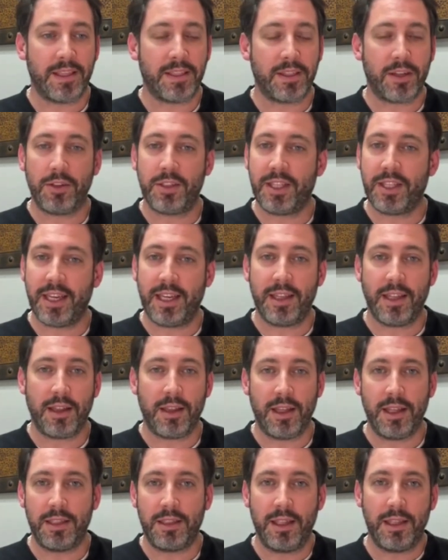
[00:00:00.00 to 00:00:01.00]
start taking
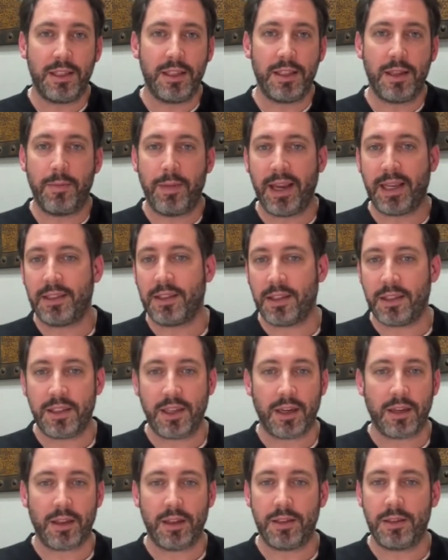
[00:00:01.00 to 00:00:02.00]
at least. This is the
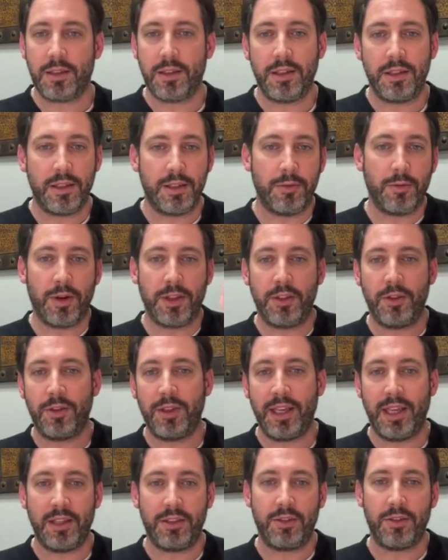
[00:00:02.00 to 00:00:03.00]
basic checklist. This is what
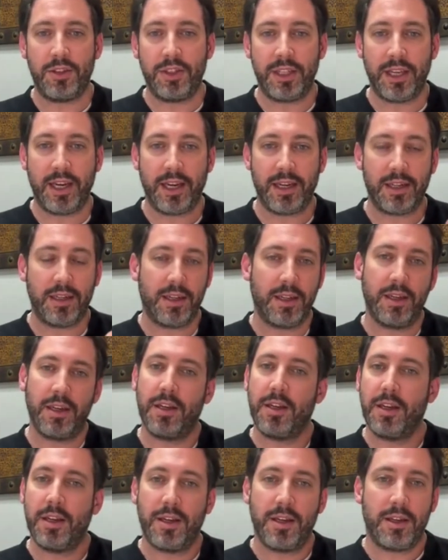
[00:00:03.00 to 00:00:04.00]
you need to check
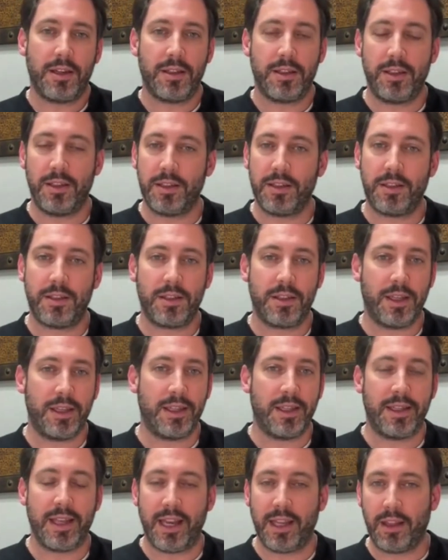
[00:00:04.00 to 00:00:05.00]
just
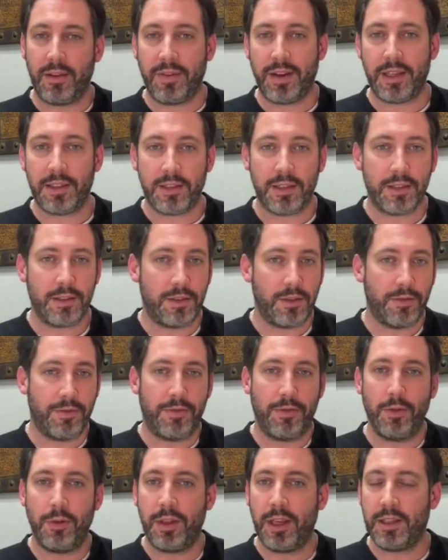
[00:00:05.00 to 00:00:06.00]
in a daily basis.
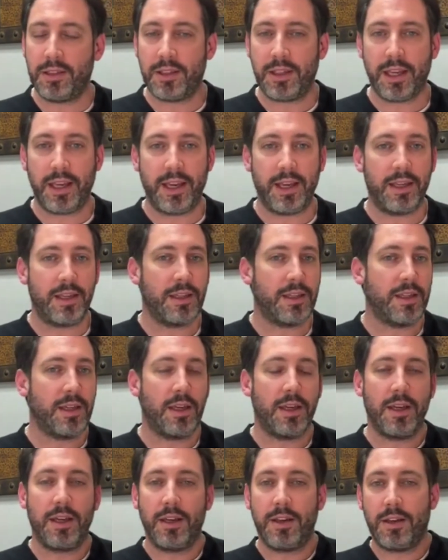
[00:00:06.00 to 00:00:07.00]
Your food intake,
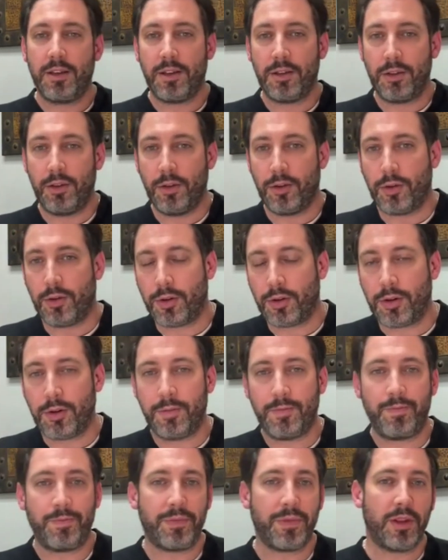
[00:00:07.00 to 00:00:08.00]

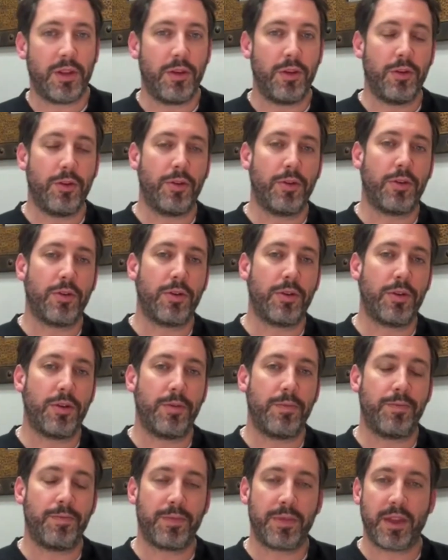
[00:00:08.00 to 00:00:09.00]
your
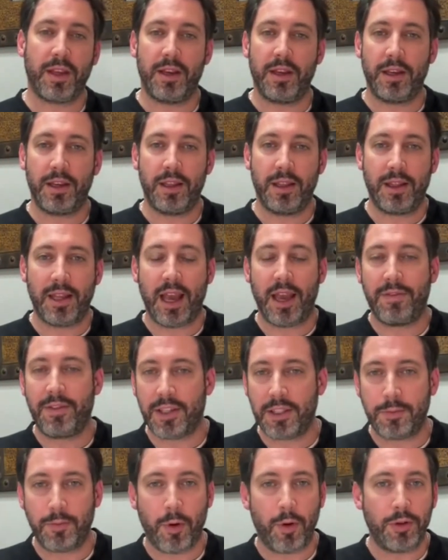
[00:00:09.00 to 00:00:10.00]

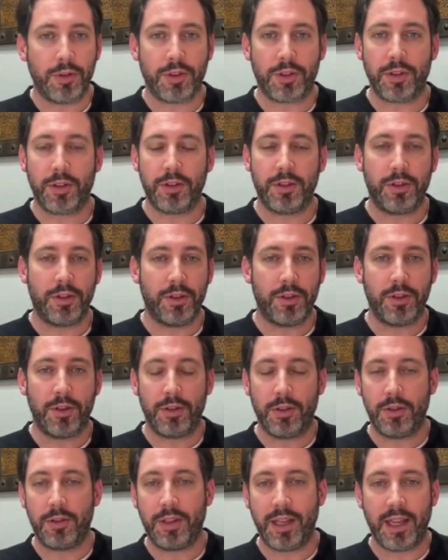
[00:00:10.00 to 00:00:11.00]
life exposure
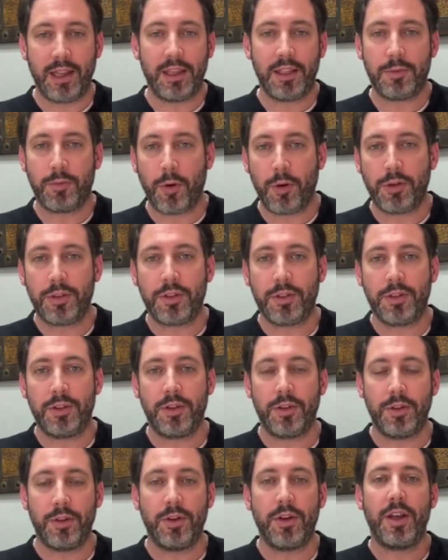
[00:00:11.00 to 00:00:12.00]
to the daily exposure
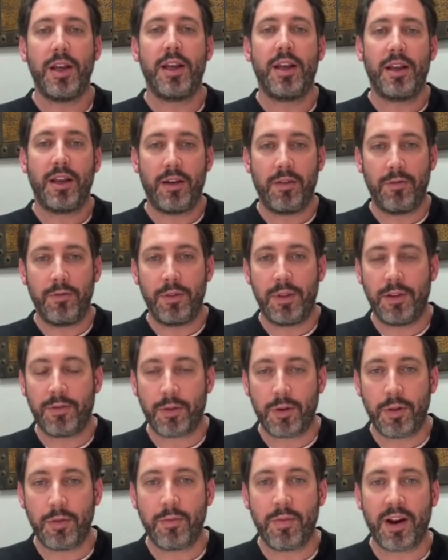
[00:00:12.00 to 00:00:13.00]
to
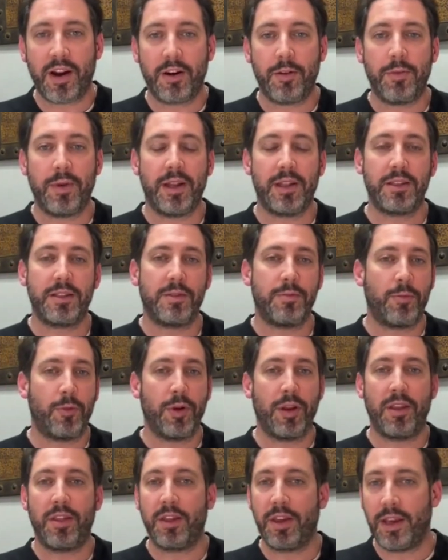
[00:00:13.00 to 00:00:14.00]
different environments,
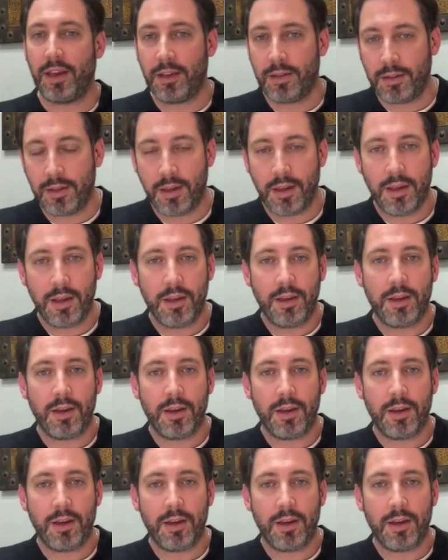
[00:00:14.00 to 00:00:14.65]
breathing